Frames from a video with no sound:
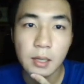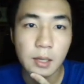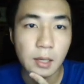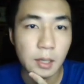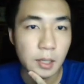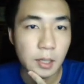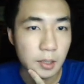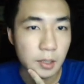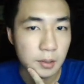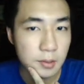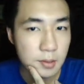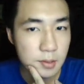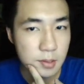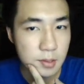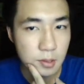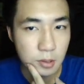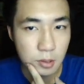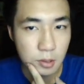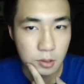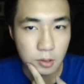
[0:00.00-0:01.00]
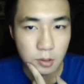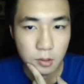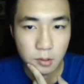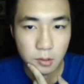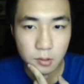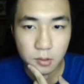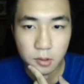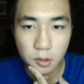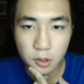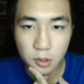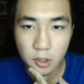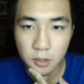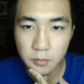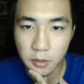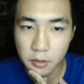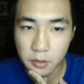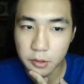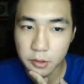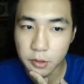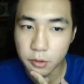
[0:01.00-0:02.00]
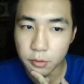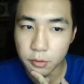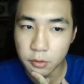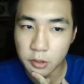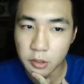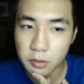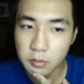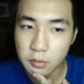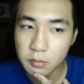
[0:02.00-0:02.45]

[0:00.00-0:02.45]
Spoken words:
Okay, so talking about the unit,